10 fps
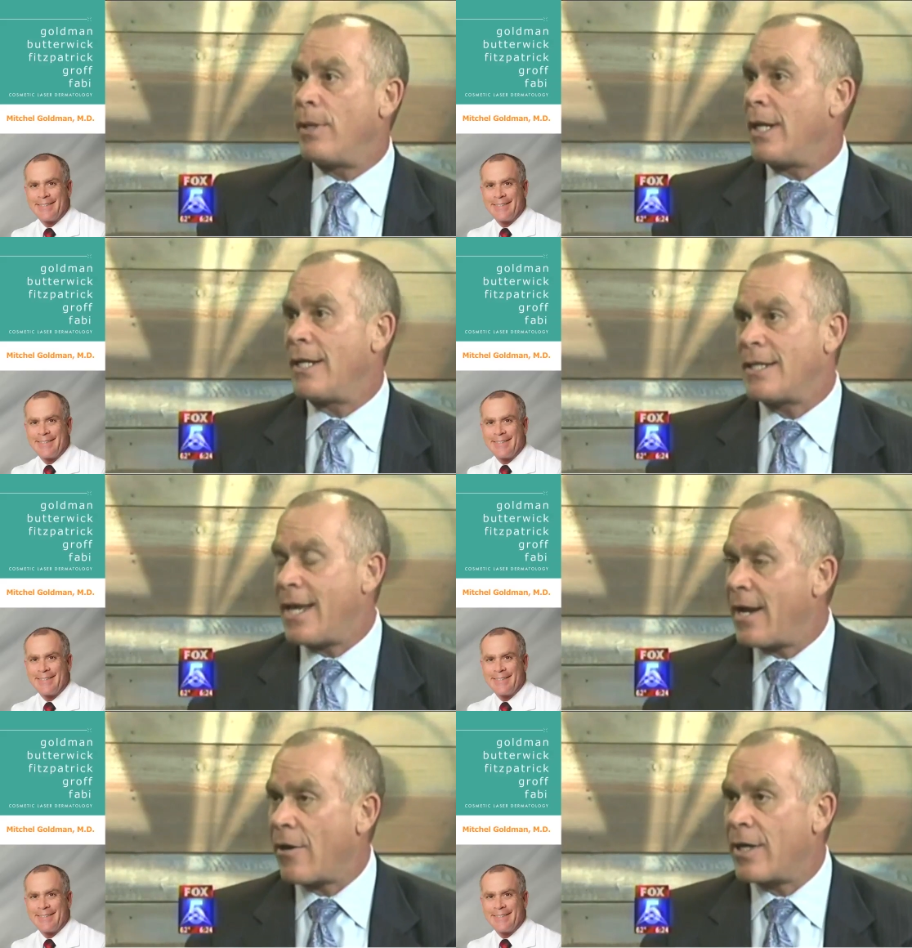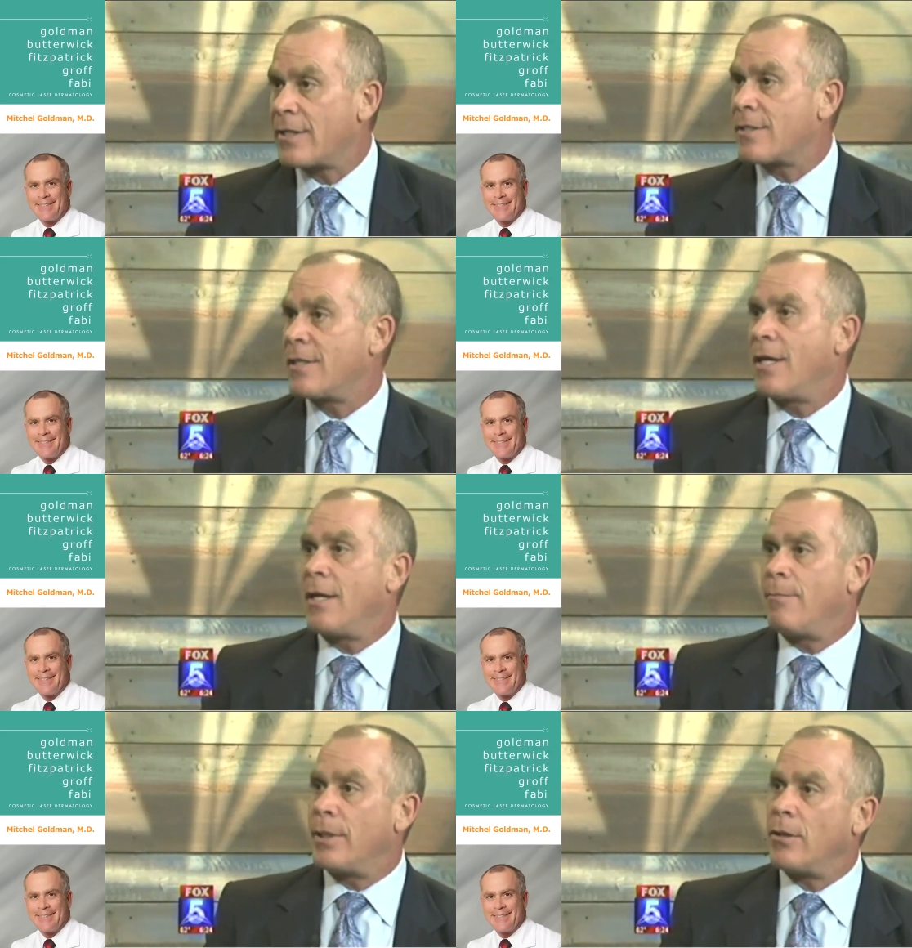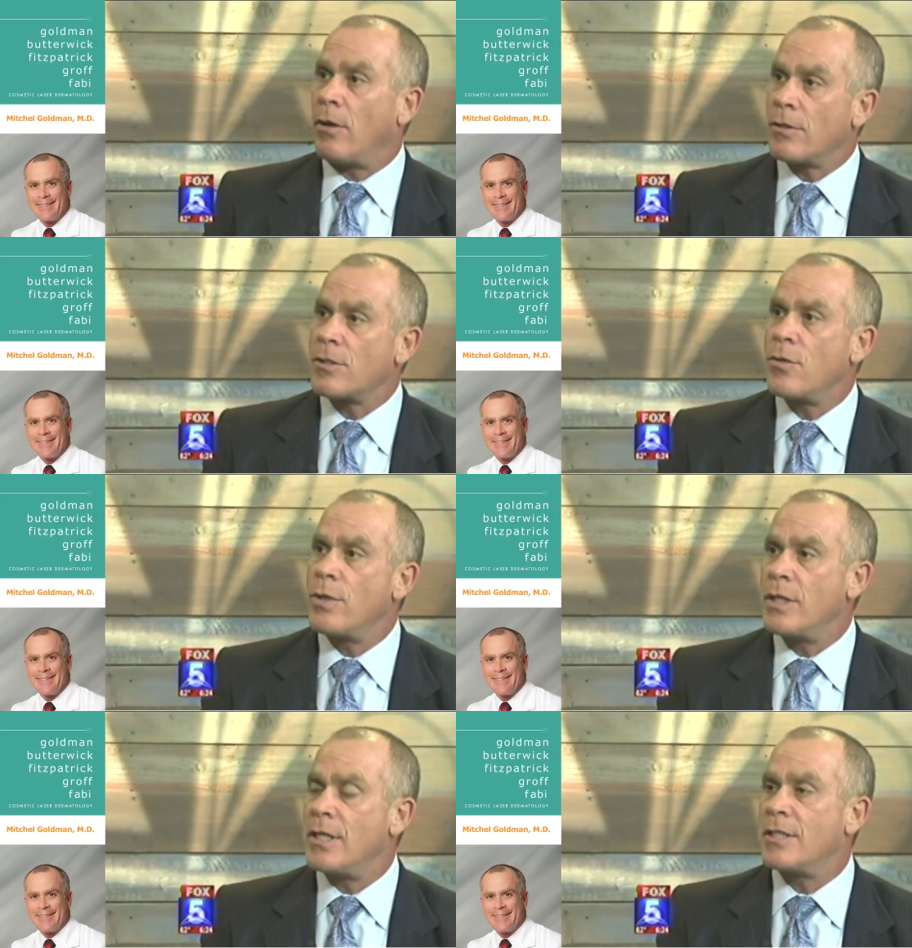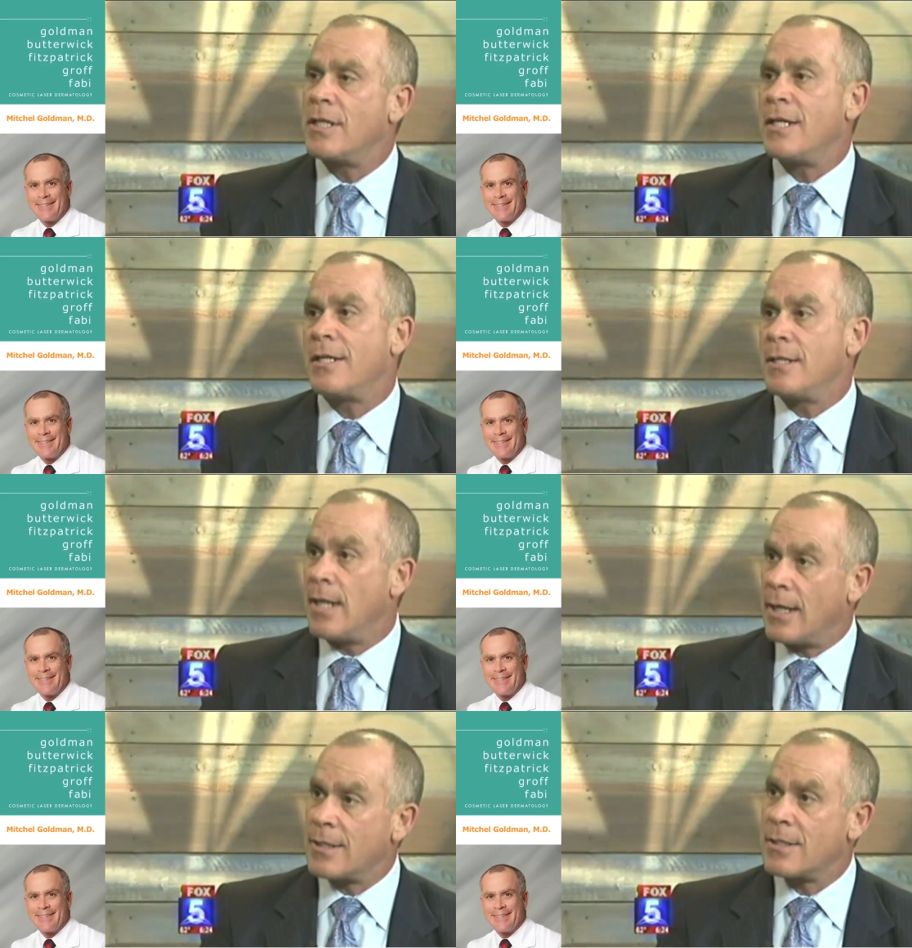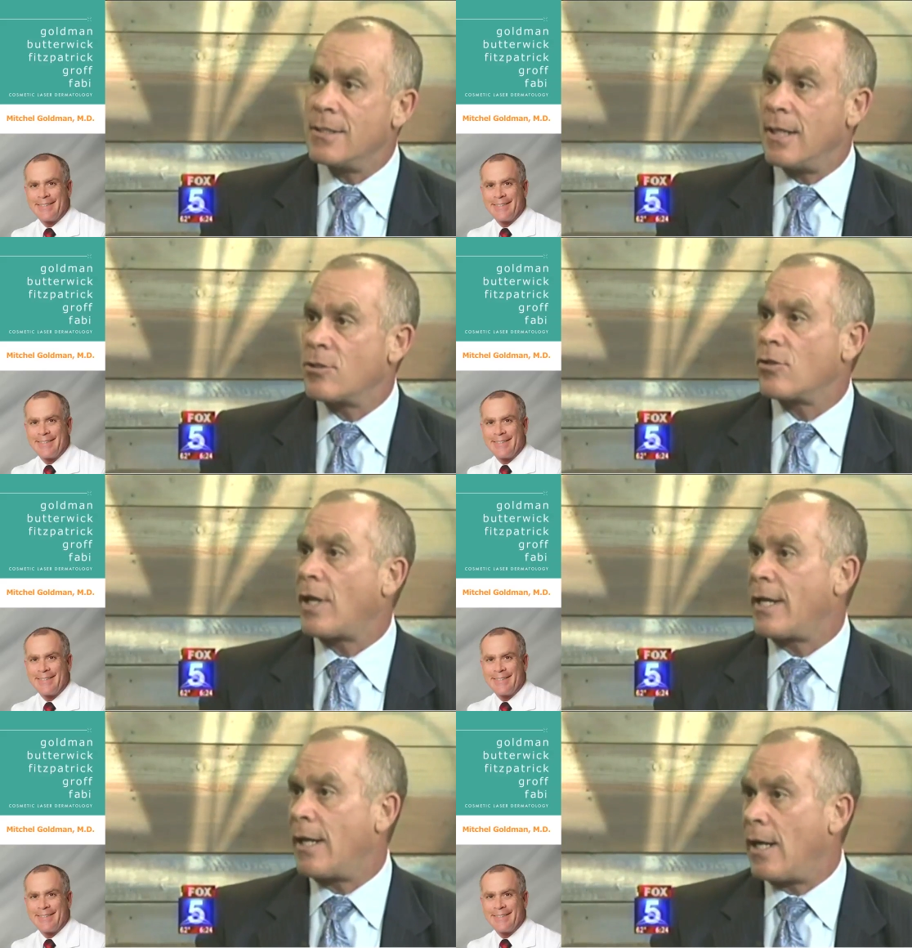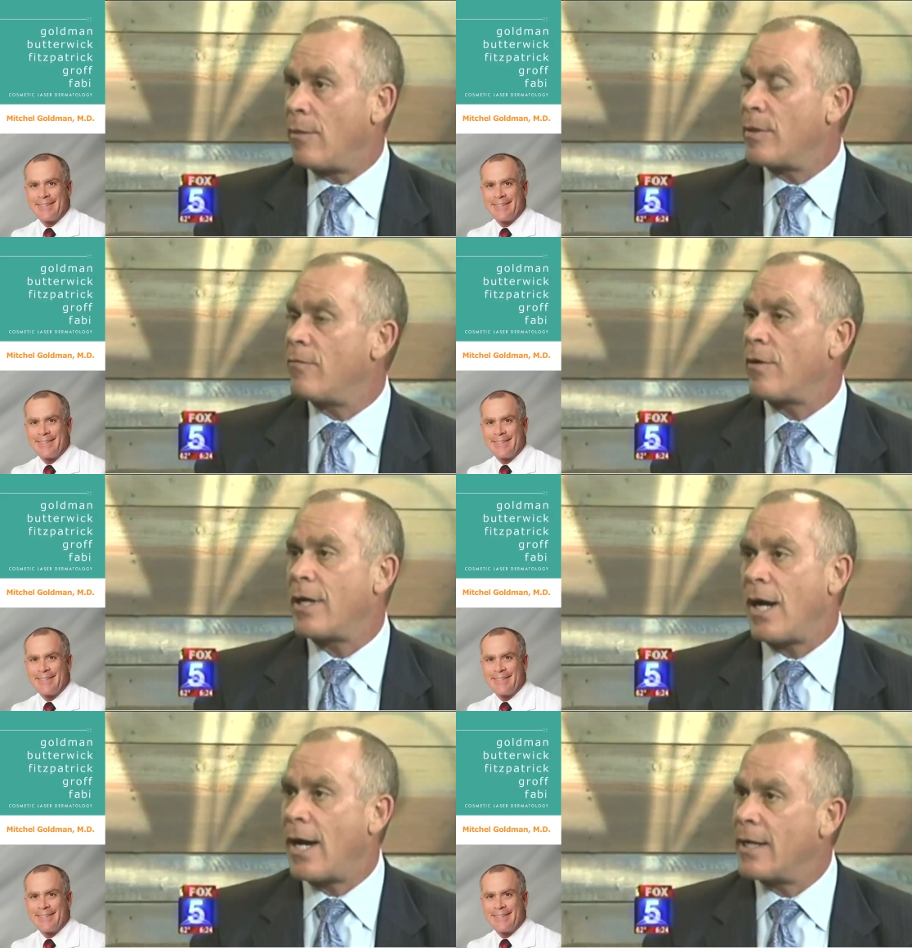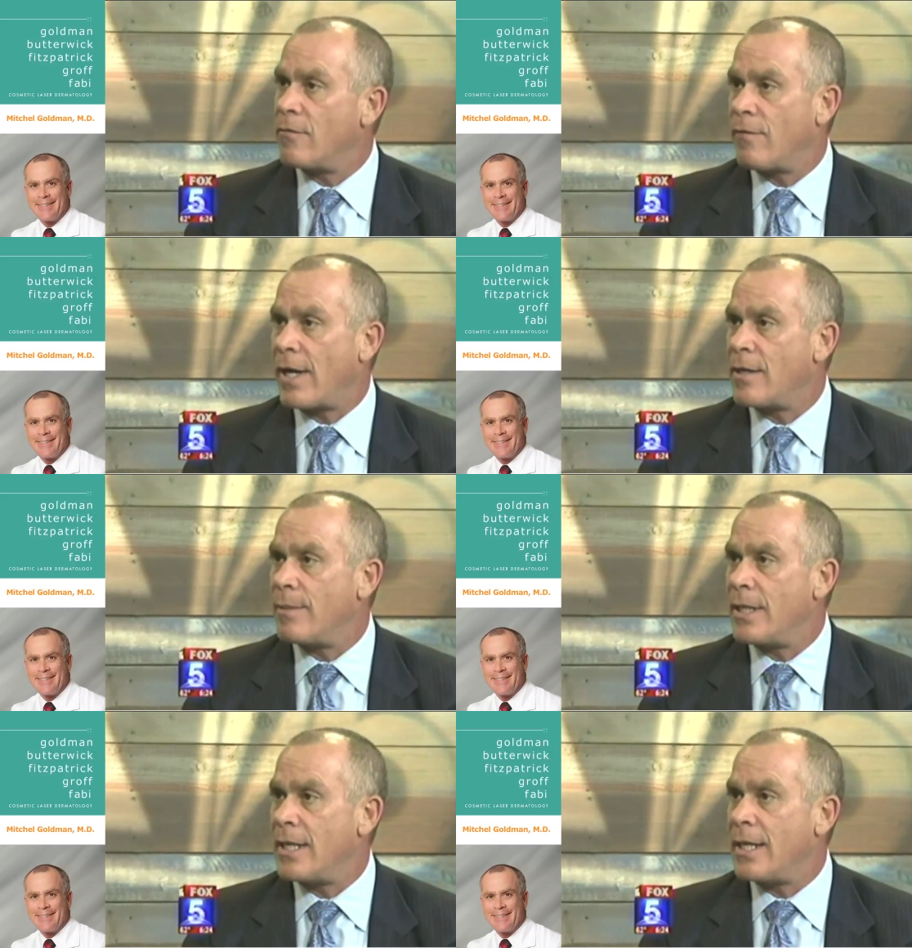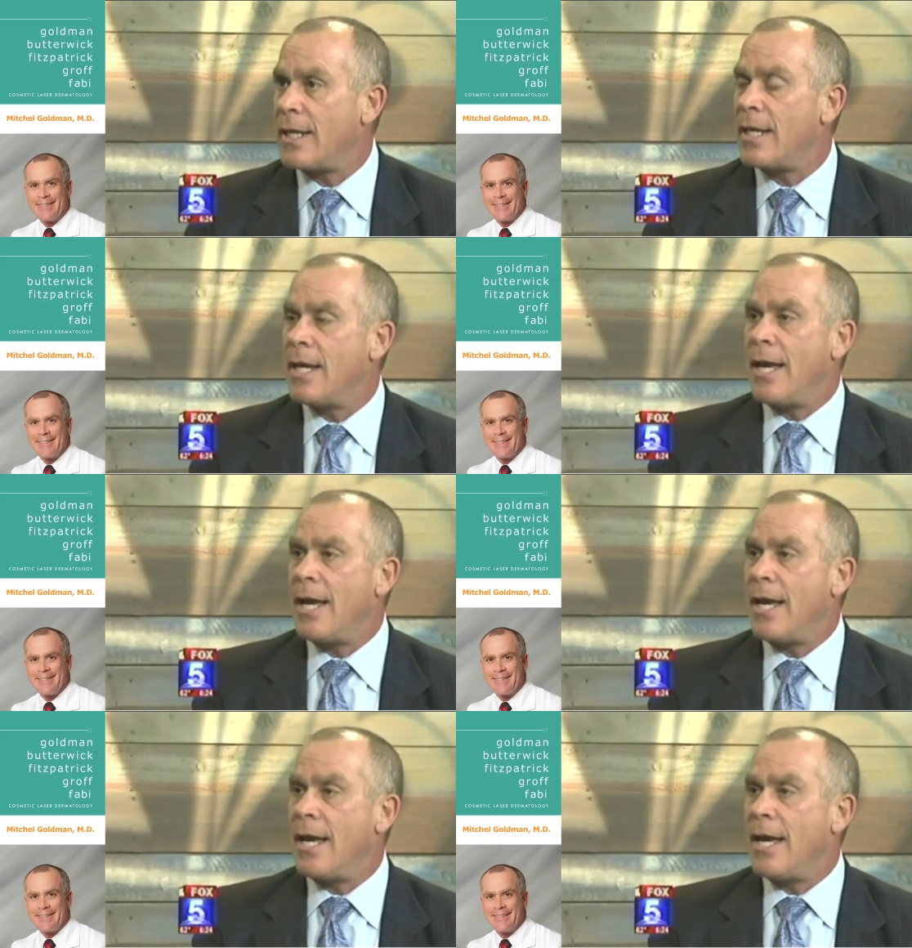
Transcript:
Speaker 1: uh, but and carrots. But also we need to eat nuts. Nuts are like almond, very high in vitamin E.